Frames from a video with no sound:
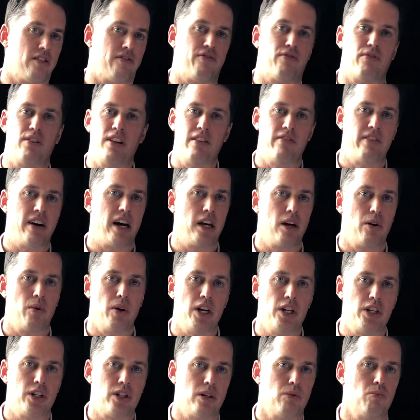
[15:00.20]
a free
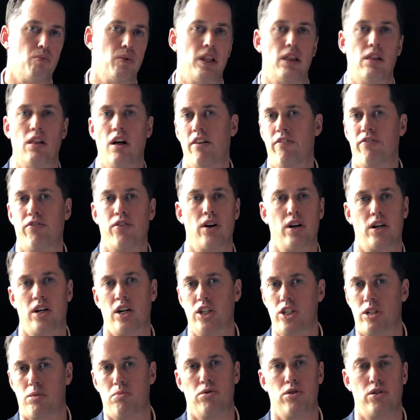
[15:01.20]
evaluation. We'd love for our
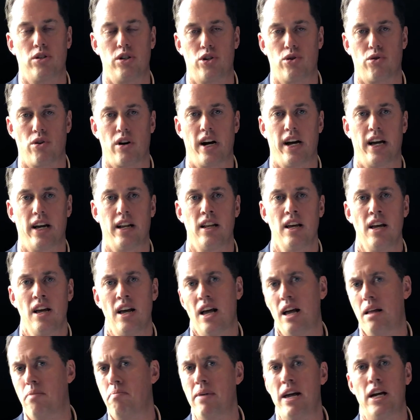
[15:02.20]
customers to try it
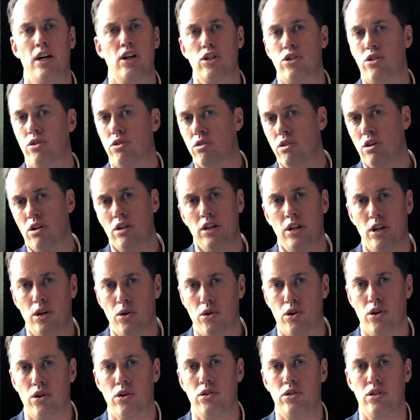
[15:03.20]
and make us earn, you
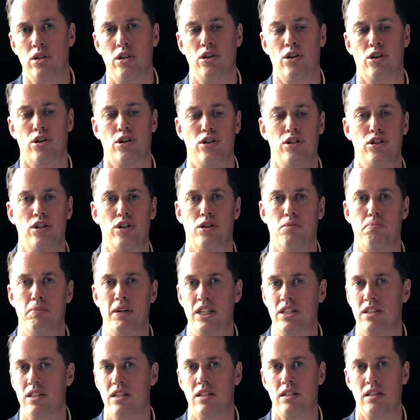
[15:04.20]
know, earn, earn your
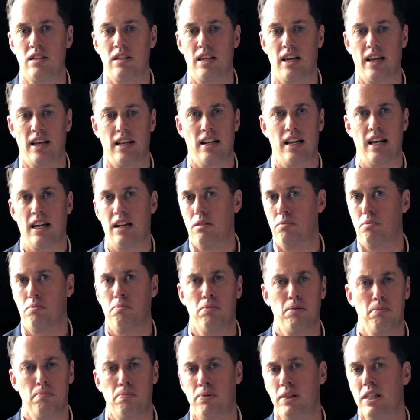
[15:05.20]
business and, and
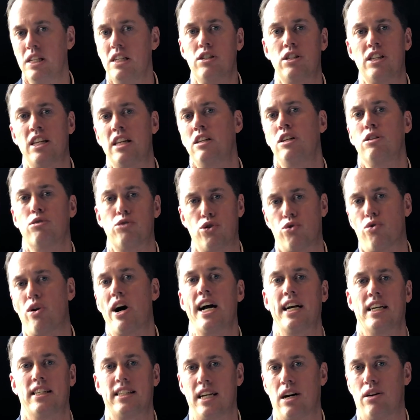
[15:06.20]
please, you know,
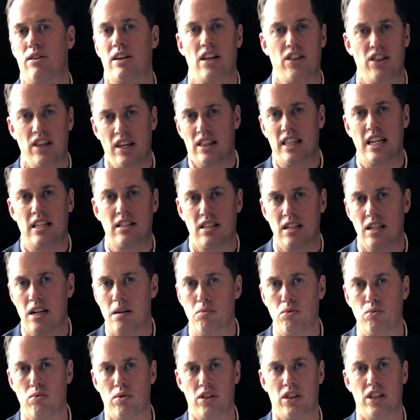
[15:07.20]
try us out. I think that's the
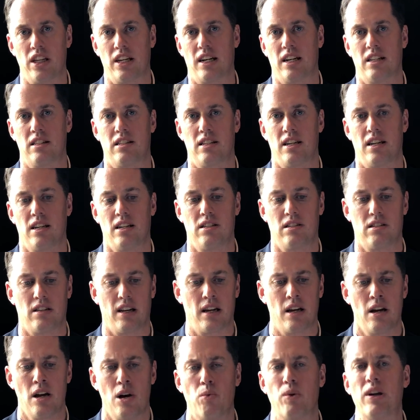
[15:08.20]
number one thing I'd say is
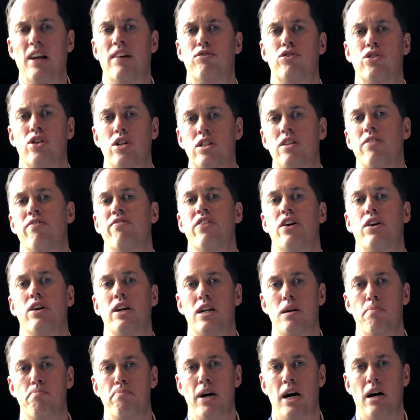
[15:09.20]
like, we have such a very
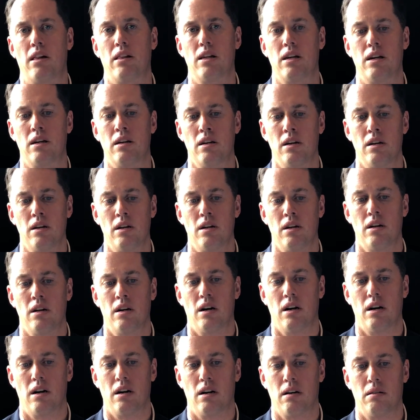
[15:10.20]
compelling
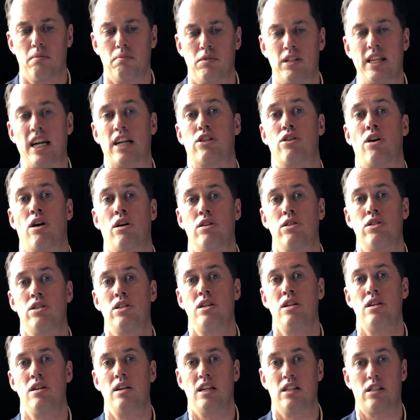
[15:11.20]
uh,
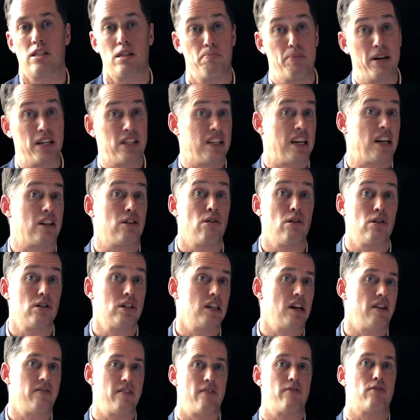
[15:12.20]
technology. It's the best
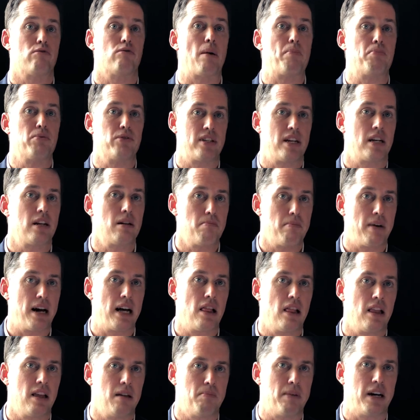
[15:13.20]
technology I've ever represented in
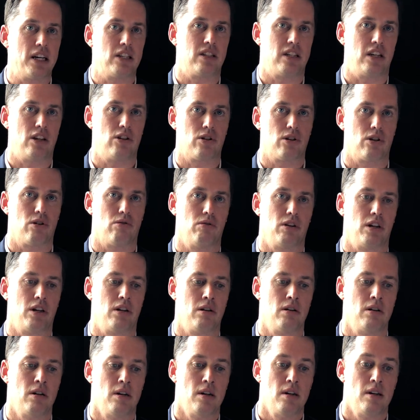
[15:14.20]
my, in my sales
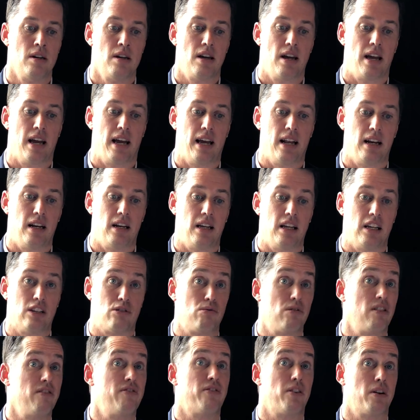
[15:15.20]
career. And
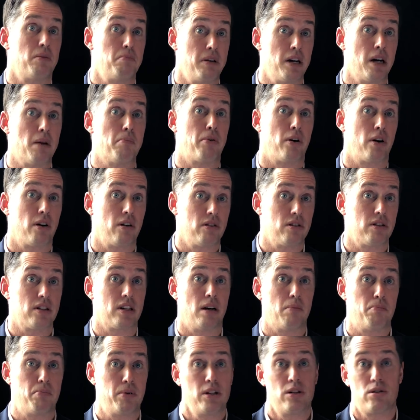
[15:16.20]
it's really fun being a part of this
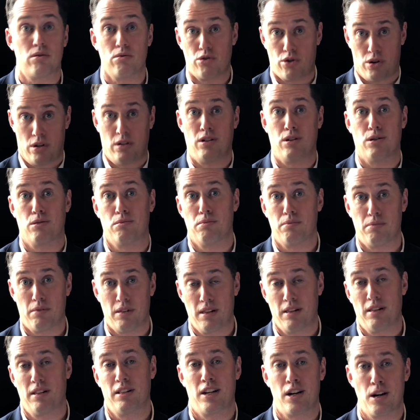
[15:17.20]
company. So, you know,
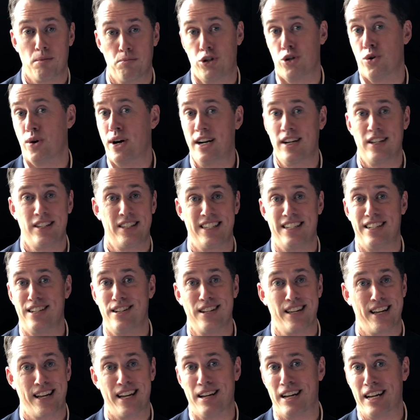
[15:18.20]
come join us
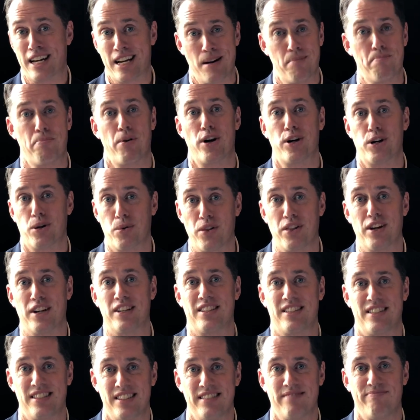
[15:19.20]
and come partner with
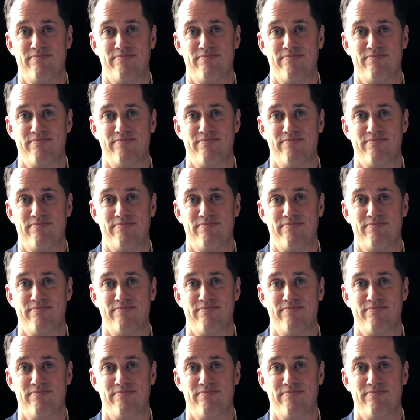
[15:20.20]
us.